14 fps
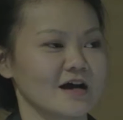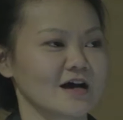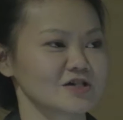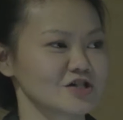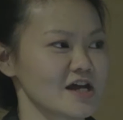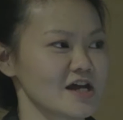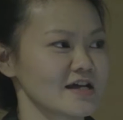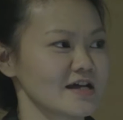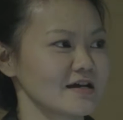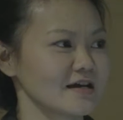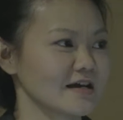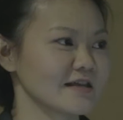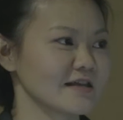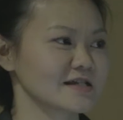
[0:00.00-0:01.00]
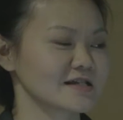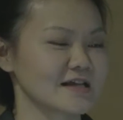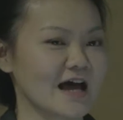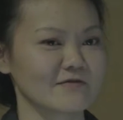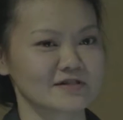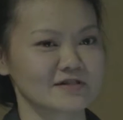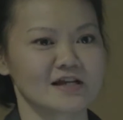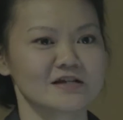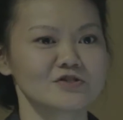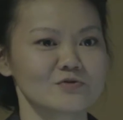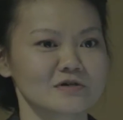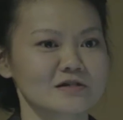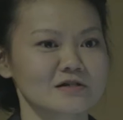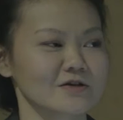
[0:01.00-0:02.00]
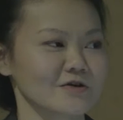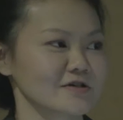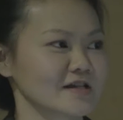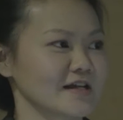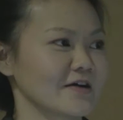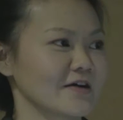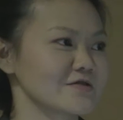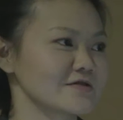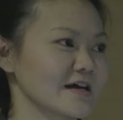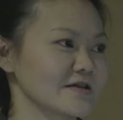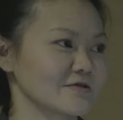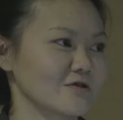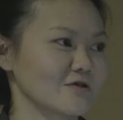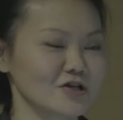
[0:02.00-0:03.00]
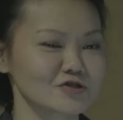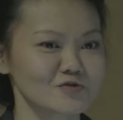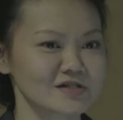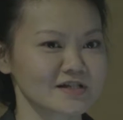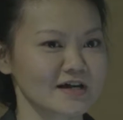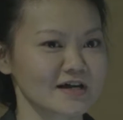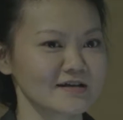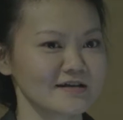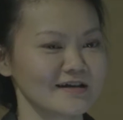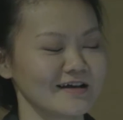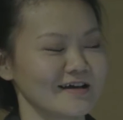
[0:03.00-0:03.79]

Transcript: shaking, and then have it send you an alert to tell you that your laundry's done.